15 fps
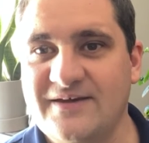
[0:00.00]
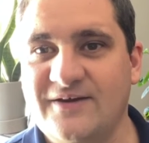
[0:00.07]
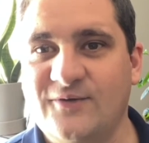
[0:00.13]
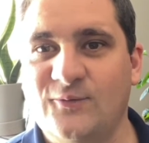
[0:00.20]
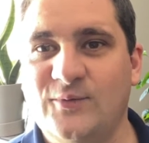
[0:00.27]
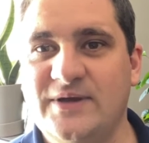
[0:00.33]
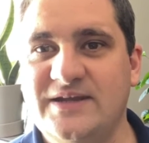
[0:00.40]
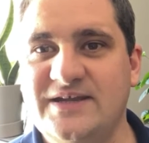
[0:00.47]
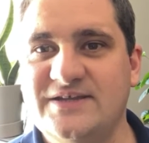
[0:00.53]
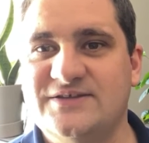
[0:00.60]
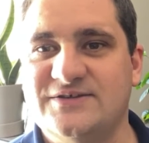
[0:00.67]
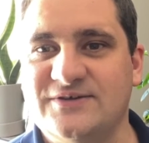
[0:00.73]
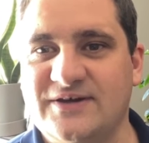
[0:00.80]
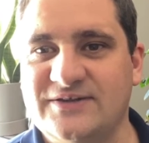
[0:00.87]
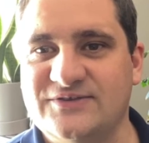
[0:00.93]
We need
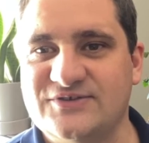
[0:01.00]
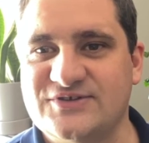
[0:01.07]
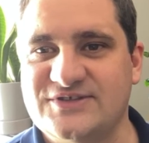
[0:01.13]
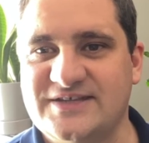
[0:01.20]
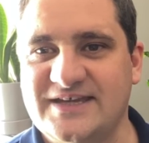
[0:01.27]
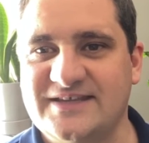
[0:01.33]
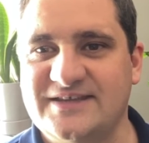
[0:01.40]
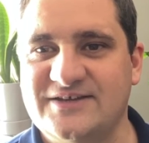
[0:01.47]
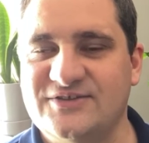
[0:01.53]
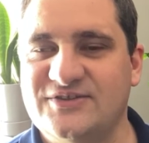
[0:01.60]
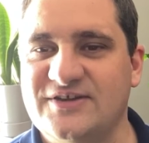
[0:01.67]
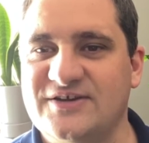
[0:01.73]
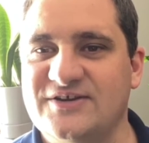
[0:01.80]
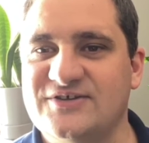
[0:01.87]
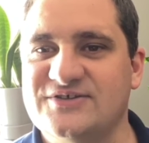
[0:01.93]
to understand that
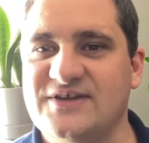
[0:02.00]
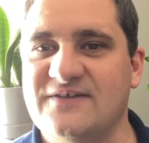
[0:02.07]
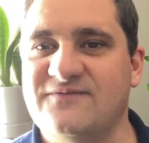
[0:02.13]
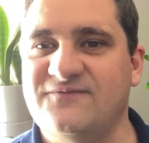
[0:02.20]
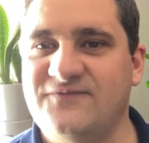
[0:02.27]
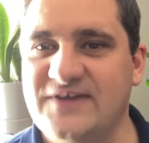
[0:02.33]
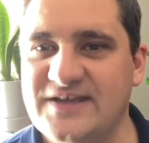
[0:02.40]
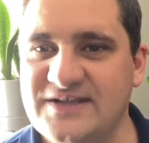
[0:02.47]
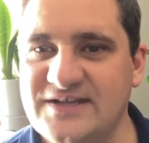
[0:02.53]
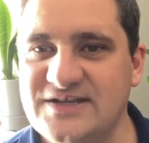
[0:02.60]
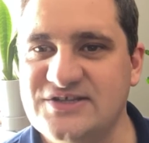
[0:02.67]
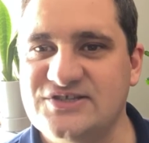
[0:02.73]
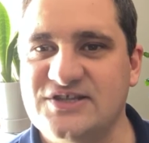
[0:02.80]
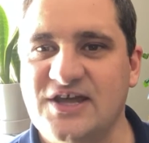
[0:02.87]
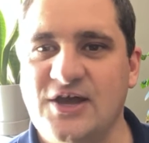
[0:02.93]
there is a
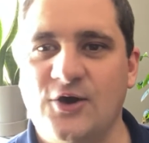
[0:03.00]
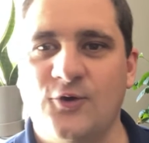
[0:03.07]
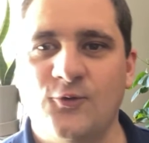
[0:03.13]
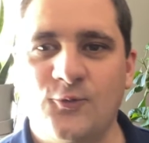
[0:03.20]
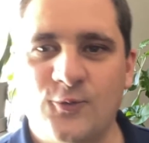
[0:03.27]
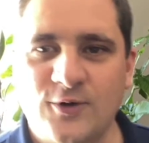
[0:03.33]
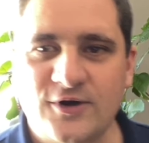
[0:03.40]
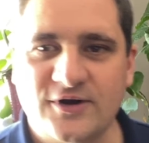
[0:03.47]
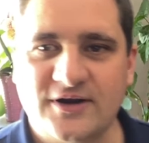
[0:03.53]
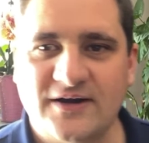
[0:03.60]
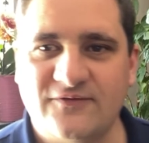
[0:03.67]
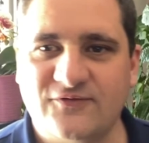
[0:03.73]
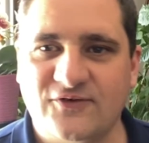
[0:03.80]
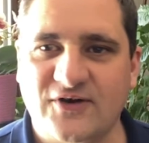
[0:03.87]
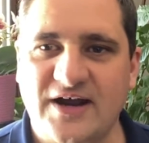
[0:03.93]
finished work
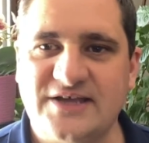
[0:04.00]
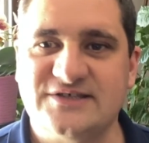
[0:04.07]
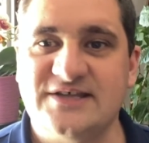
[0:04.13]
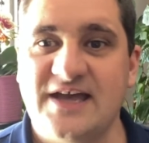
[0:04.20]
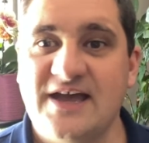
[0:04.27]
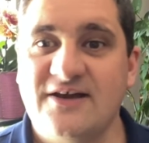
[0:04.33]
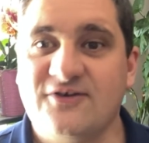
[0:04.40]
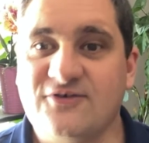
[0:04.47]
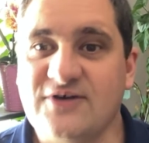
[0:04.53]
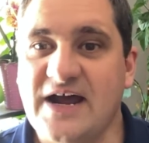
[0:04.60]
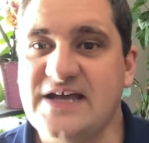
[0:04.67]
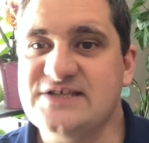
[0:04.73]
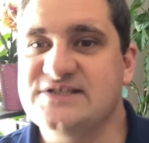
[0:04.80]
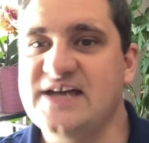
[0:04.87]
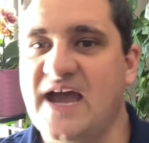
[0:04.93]
of Christ.
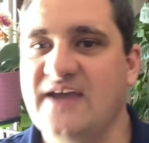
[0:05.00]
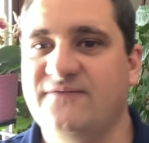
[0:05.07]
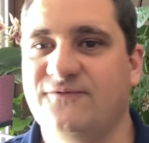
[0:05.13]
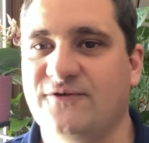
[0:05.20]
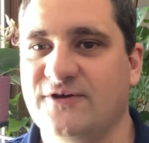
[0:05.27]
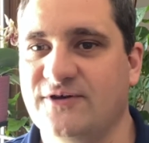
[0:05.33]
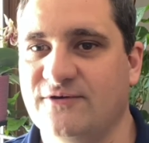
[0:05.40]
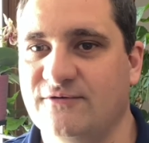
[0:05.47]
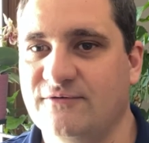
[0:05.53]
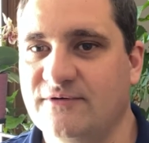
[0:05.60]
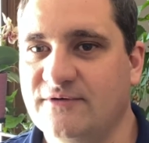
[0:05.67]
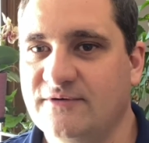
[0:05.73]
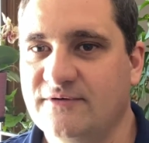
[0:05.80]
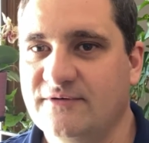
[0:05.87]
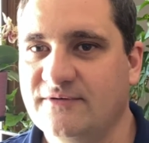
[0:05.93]
Christ died for you.
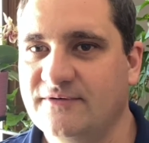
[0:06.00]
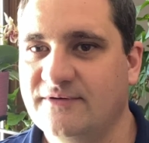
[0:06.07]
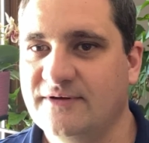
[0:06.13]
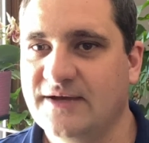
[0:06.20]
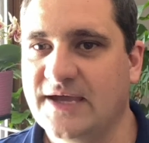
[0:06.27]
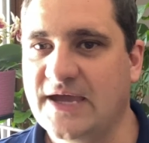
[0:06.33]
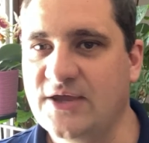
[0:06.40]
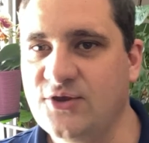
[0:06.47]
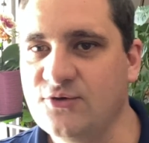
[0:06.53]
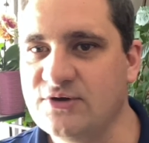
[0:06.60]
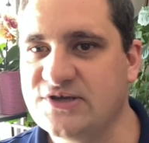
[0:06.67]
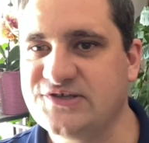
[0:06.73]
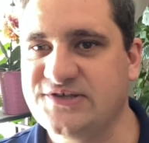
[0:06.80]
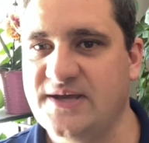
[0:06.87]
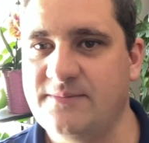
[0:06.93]
Can you
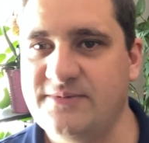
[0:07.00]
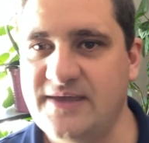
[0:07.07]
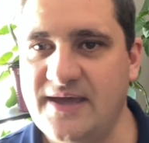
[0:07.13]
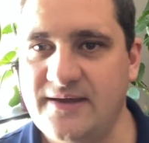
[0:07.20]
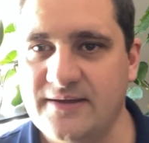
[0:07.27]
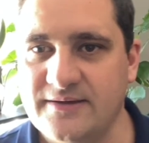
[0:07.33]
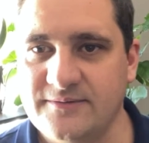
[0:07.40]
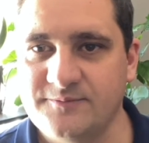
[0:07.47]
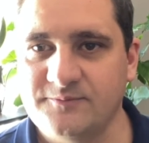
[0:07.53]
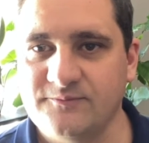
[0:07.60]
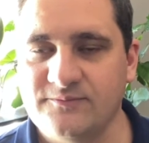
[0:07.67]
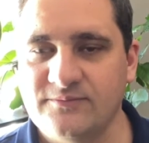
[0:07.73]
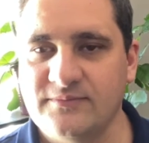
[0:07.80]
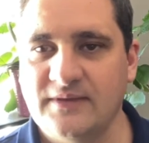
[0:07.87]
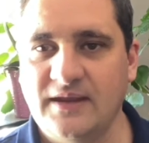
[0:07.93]
accept that?
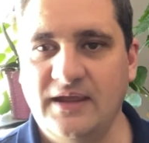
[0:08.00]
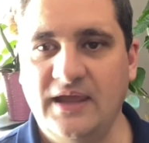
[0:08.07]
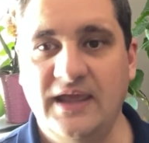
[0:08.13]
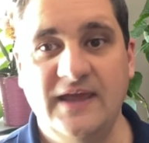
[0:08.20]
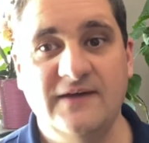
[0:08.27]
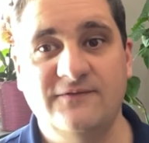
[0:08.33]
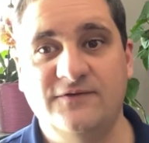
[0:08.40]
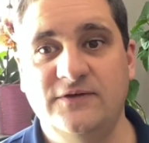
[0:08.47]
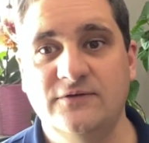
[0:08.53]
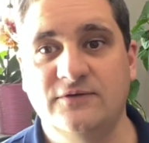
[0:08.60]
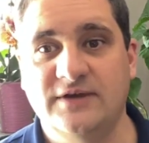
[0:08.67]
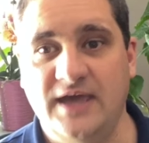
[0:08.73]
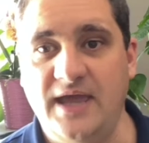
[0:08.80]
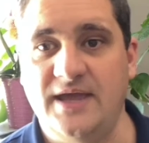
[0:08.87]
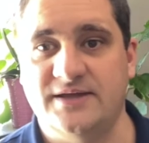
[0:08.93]
If you
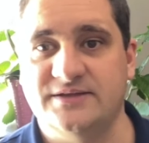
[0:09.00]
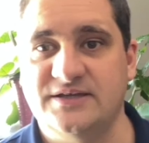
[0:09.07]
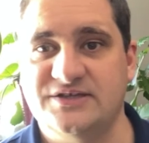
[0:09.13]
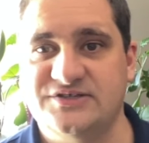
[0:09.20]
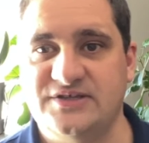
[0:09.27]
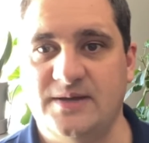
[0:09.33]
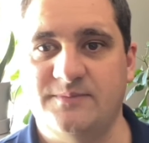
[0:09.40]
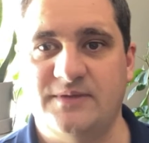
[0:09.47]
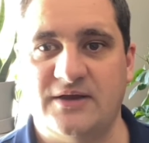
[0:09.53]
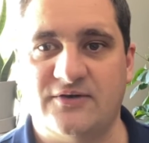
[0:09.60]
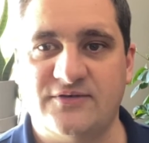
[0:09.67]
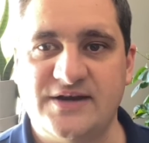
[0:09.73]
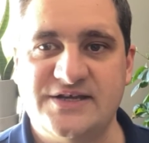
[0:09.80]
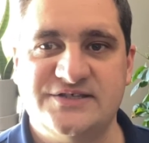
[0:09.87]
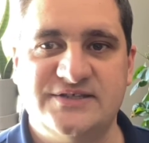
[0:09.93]
can't accept that
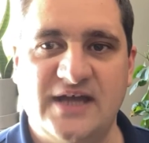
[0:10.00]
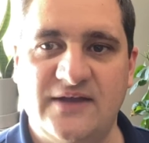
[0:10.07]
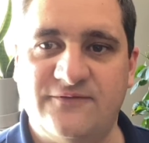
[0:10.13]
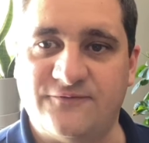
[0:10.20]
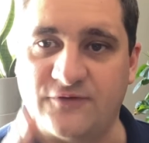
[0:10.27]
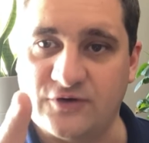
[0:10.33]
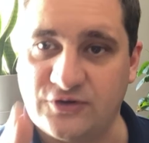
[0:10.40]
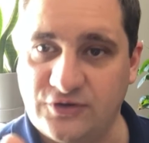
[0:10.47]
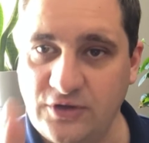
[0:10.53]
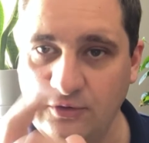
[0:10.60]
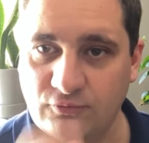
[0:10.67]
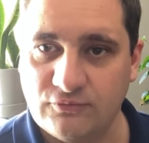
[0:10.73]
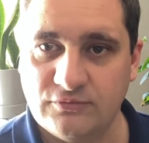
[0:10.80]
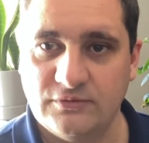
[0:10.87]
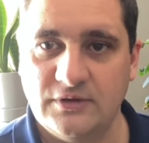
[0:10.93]
Christ died for
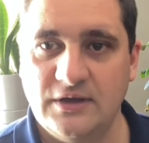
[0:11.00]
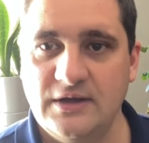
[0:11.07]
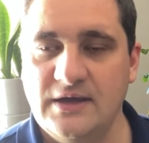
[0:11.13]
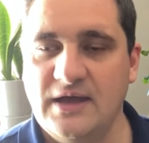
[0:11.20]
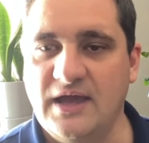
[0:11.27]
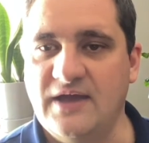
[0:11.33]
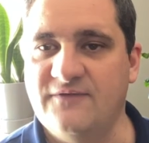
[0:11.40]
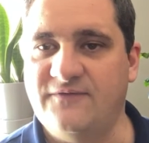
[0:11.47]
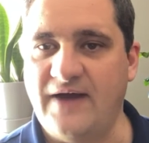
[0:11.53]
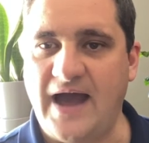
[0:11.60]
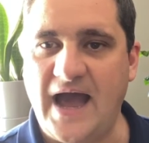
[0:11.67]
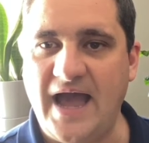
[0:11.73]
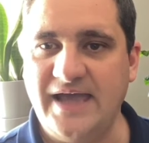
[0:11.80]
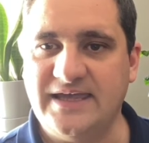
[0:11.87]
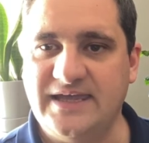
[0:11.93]
you, if
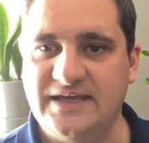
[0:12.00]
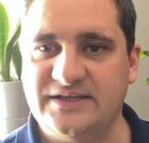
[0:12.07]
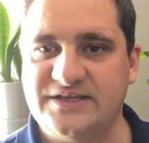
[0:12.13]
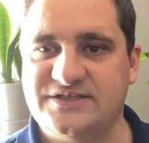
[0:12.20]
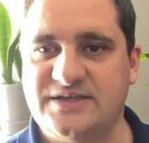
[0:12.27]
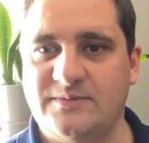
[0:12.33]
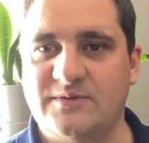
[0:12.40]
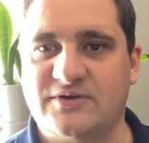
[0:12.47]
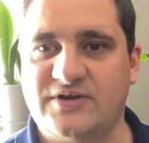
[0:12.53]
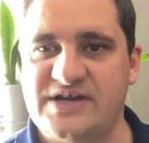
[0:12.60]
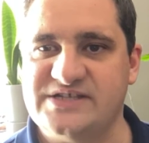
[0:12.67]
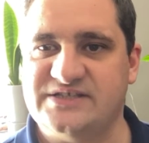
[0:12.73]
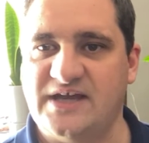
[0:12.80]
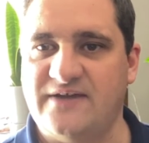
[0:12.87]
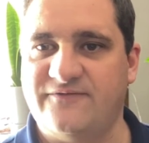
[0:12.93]
I can't accept that
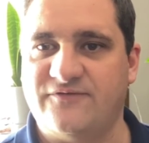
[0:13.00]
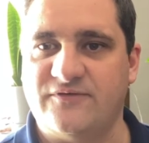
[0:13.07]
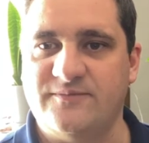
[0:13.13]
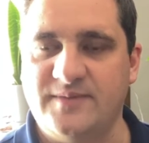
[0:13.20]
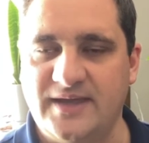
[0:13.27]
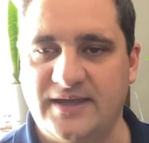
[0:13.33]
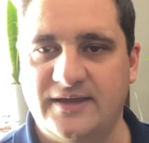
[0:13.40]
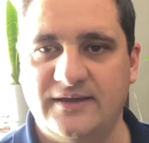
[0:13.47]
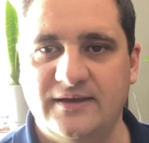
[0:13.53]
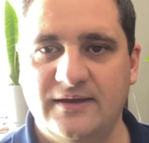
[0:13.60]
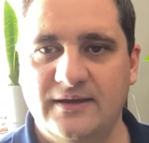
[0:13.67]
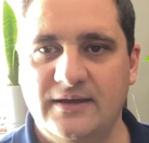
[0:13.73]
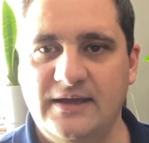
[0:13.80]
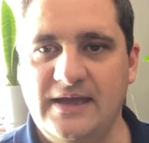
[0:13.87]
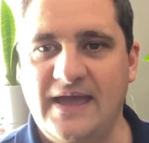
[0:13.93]
Christ died for me,
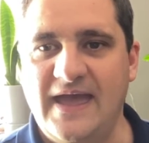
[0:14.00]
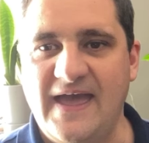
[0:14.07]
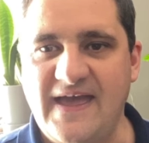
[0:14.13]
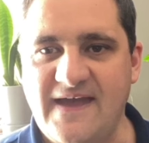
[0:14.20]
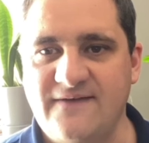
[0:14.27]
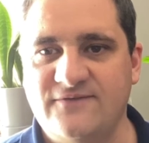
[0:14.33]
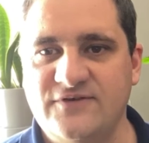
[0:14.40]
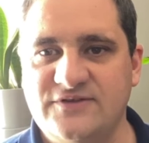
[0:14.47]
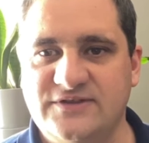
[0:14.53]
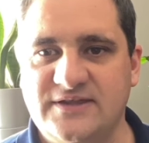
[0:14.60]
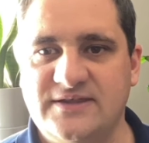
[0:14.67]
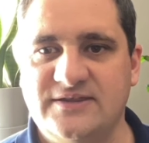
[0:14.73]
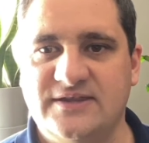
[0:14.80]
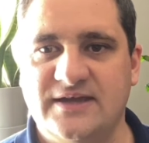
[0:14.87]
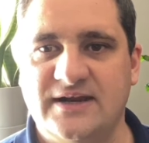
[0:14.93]

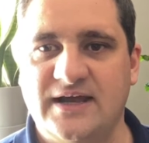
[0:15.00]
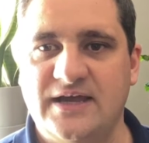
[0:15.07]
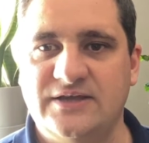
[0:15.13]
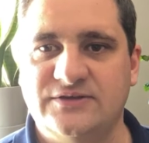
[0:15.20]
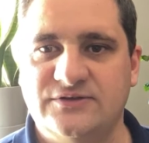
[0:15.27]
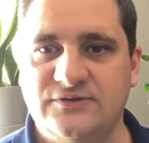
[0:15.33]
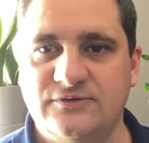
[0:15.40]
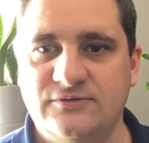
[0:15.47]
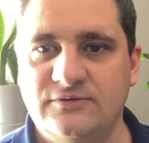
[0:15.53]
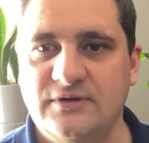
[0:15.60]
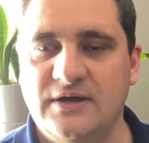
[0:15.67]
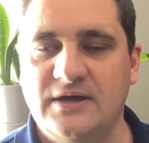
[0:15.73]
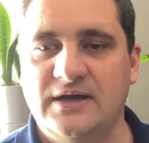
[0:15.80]
everything that I do